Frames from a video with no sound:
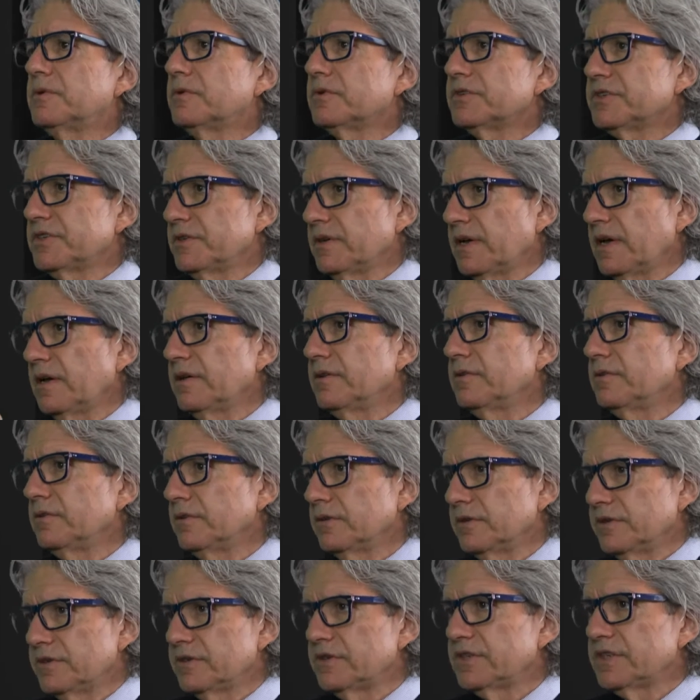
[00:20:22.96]
but also how you
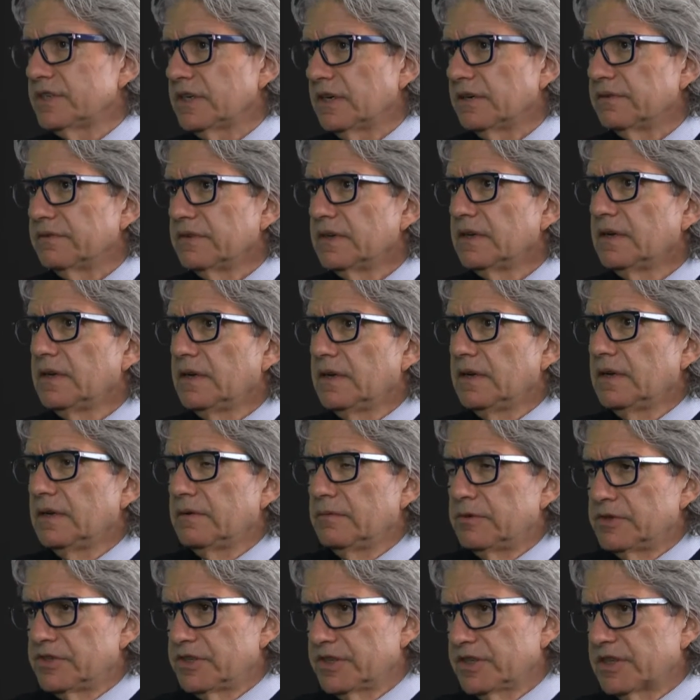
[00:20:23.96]
look at yourself,
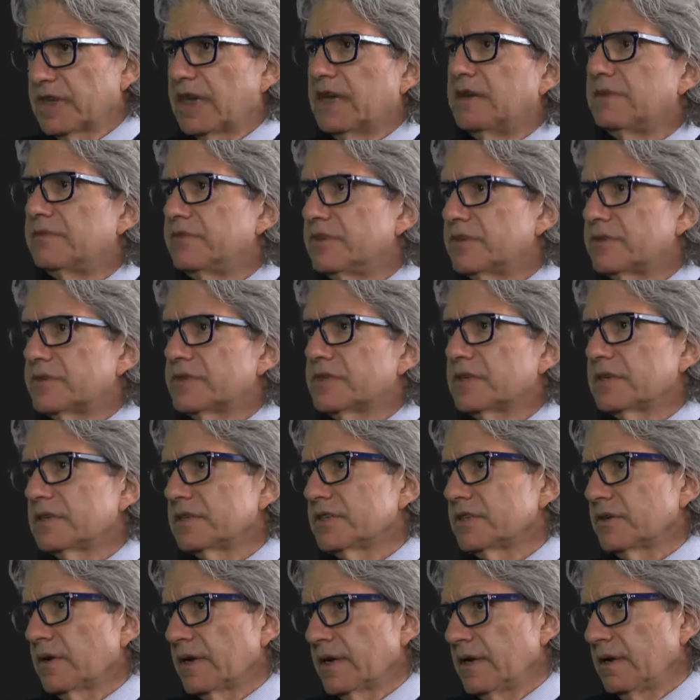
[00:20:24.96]
which is kind of interesting.
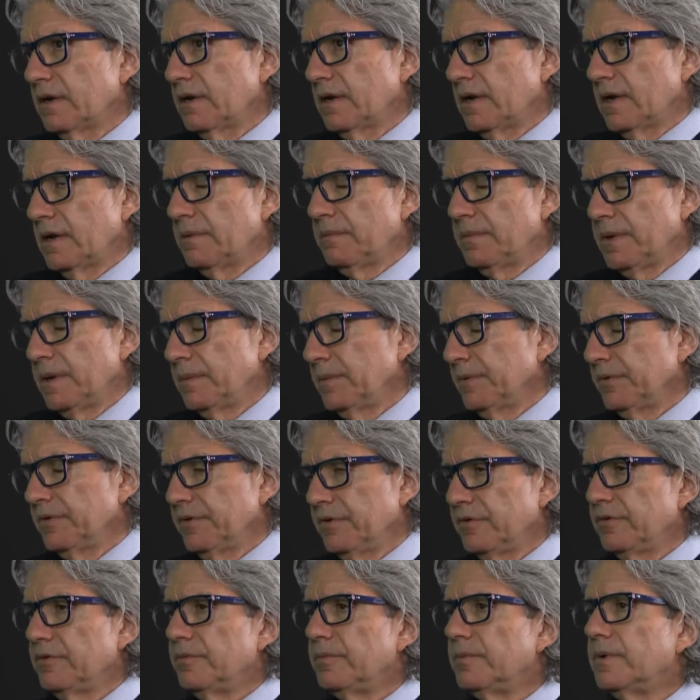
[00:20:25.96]
So I'm able
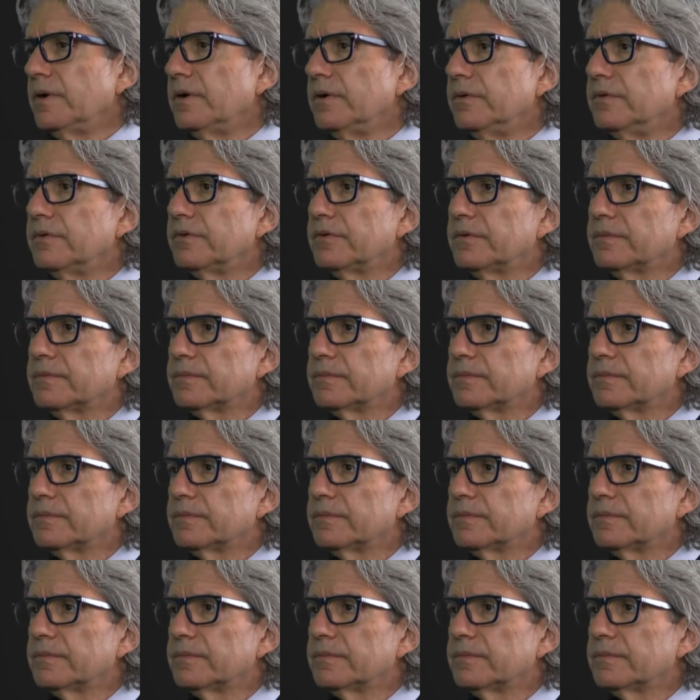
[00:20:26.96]
to do both.